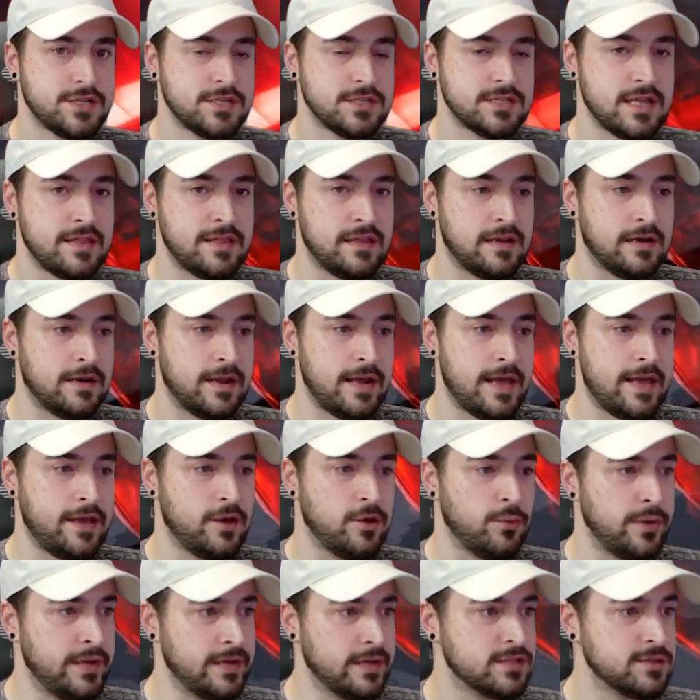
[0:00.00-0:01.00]
and then an
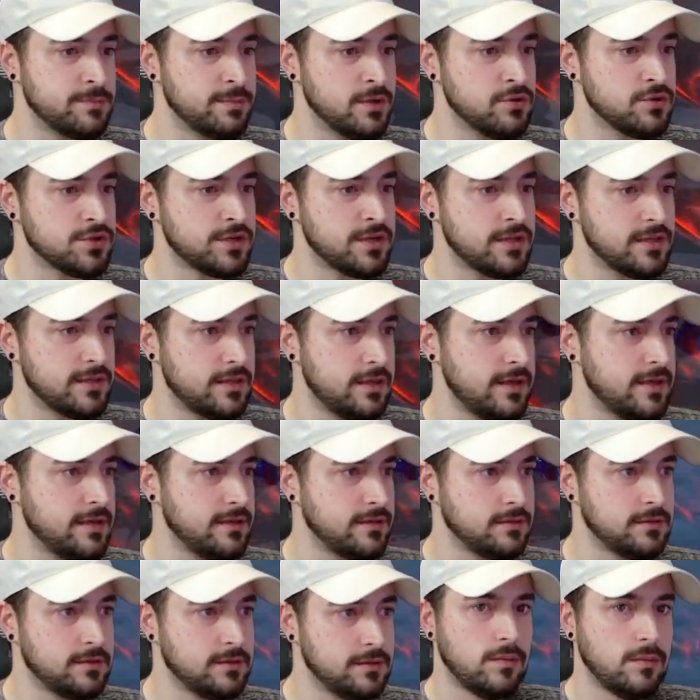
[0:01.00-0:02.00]
AoE explosion at the
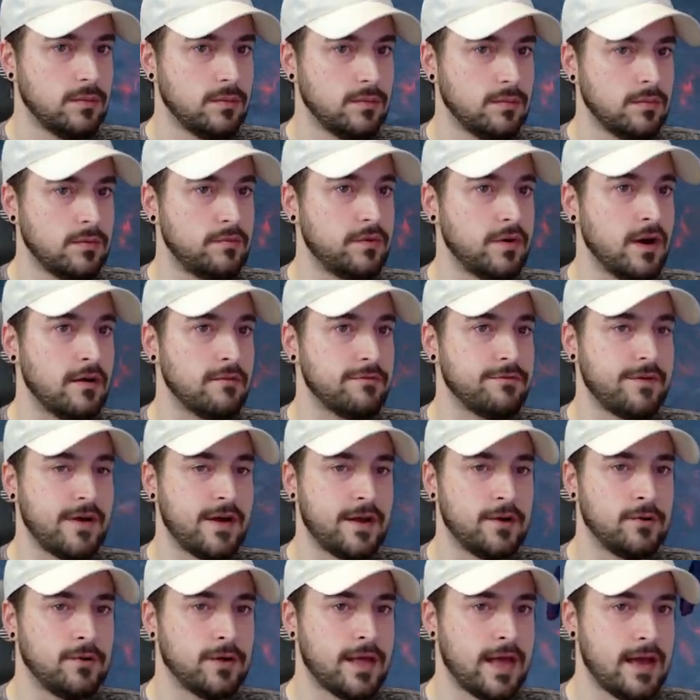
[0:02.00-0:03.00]
end. We've got
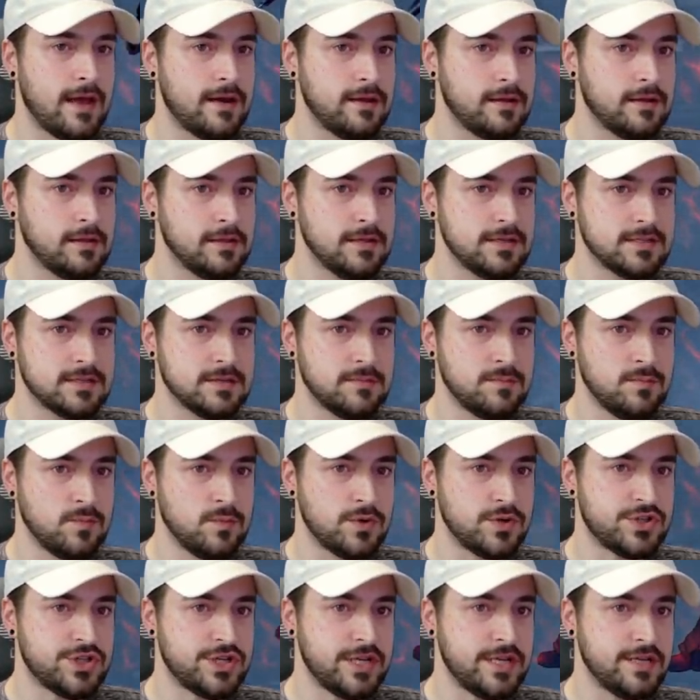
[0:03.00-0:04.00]
Final Cataclysm,
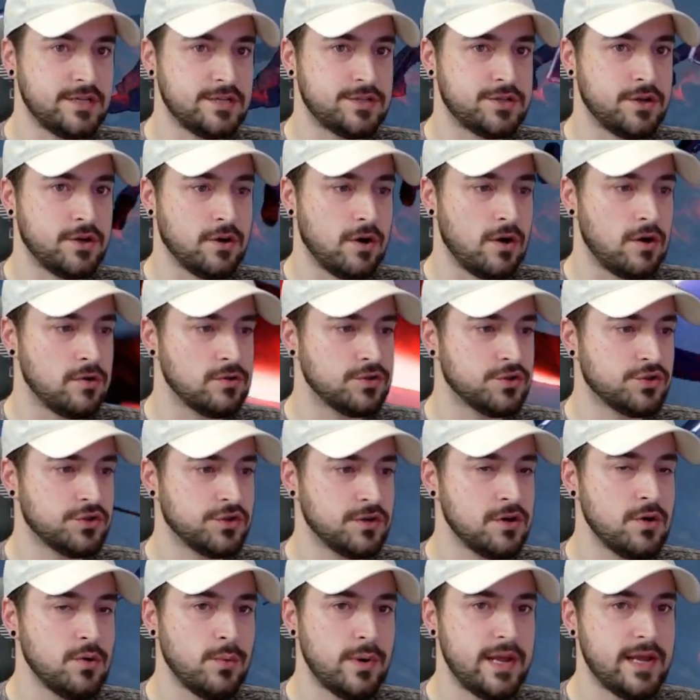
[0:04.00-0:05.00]
which is your
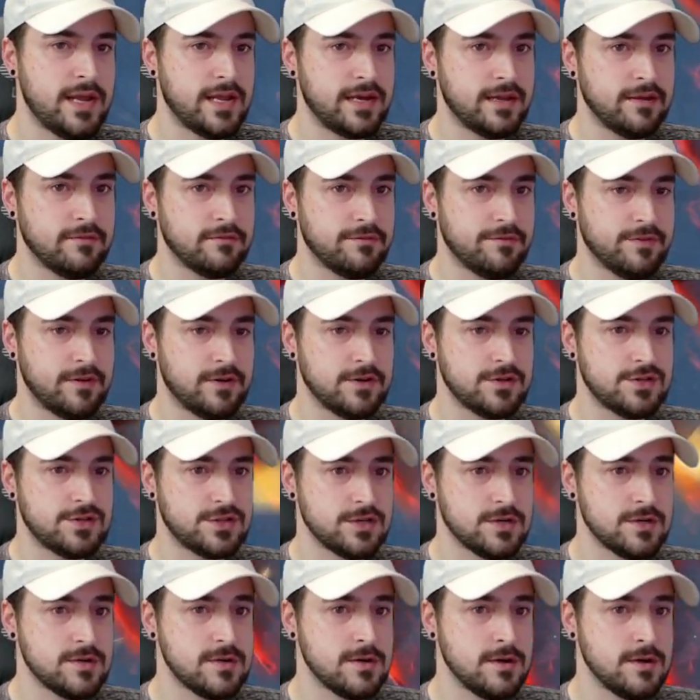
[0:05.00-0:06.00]
Ultra Awakening finisher.